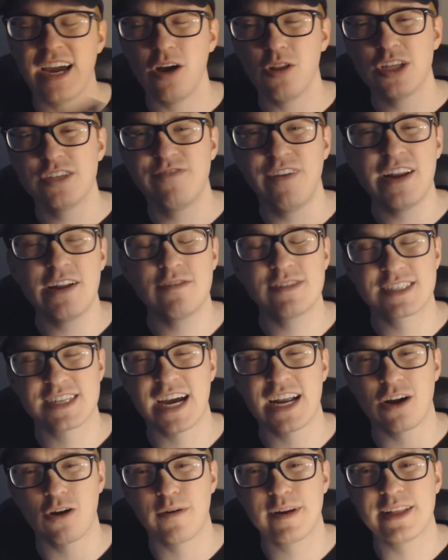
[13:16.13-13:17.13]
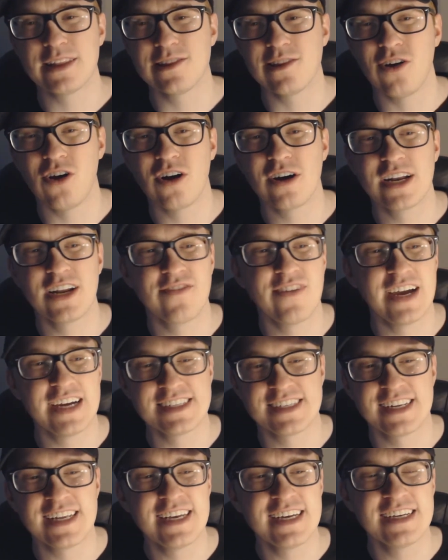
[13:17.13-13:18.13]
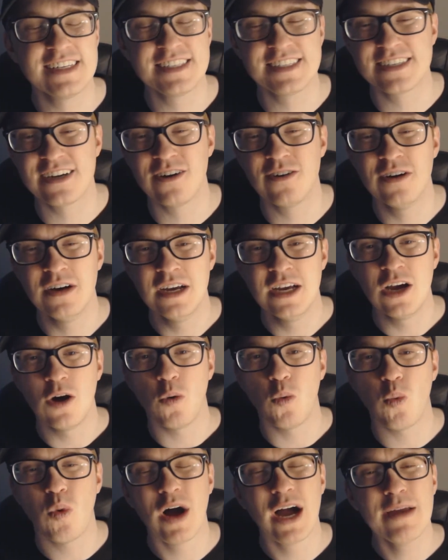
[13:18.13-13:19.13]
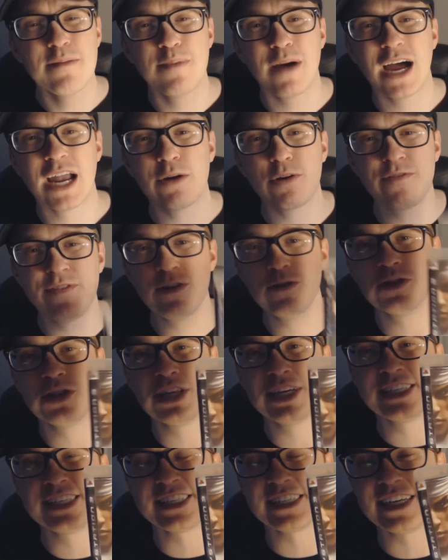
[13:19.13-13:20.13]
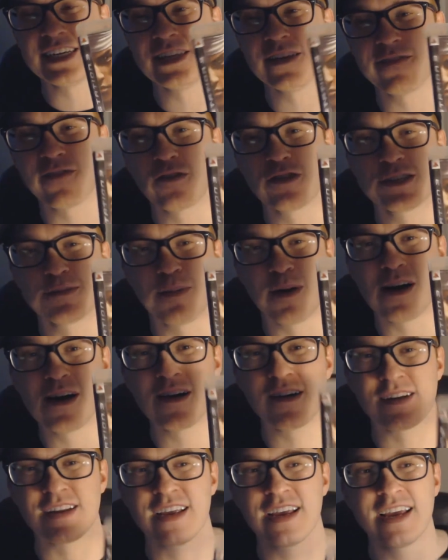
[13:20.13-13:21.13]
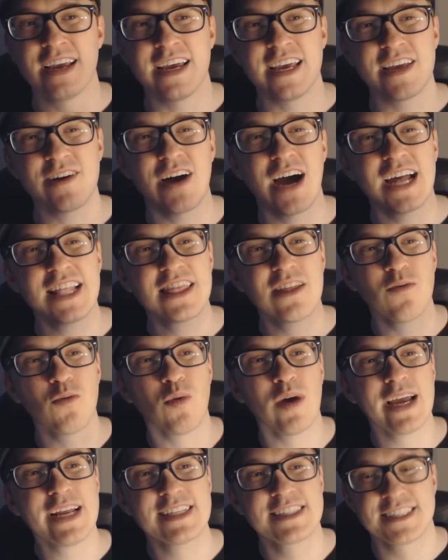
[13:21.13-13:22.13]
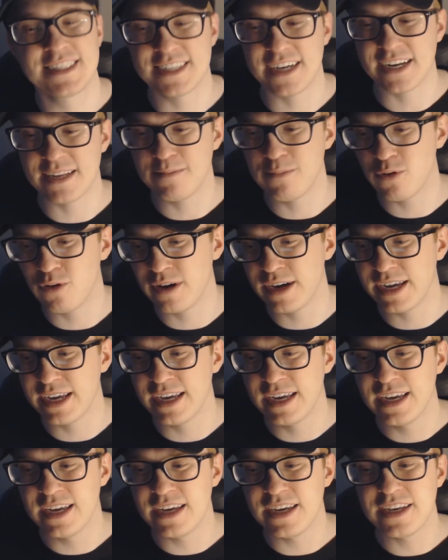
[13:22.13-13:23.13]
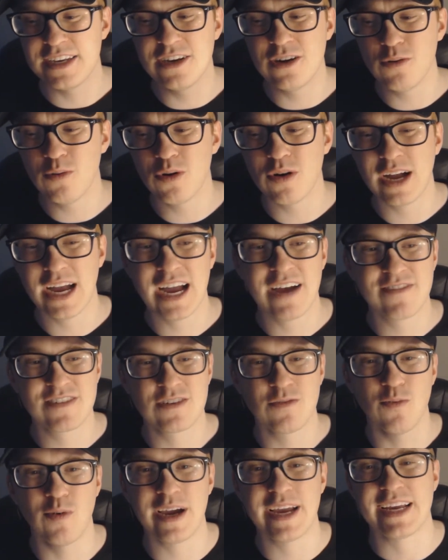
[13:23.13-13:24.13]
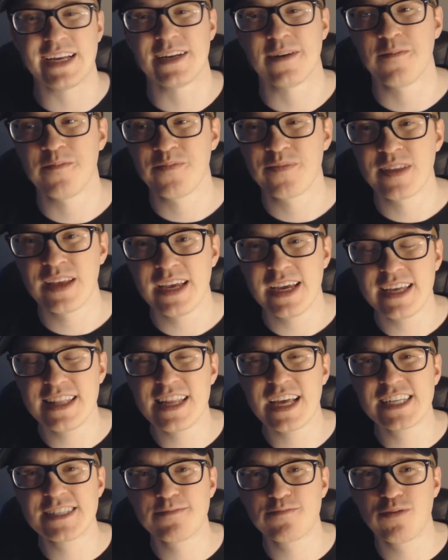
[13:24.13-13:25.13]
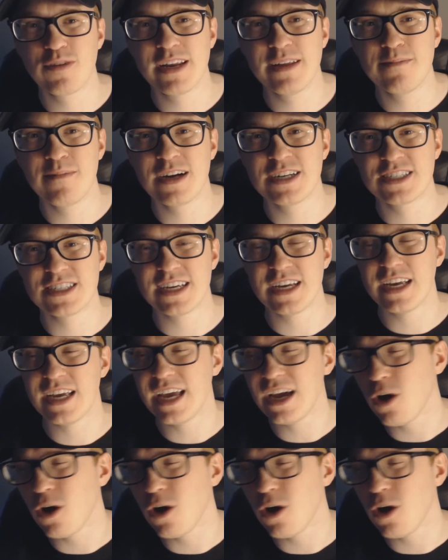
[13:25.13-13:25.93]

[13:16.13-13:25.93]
Hell, this video is kind of already long enough as it is, so why bother review this in the first part? You'll have to wait, Sonny Boy. You will have to wait. And that's pretty much...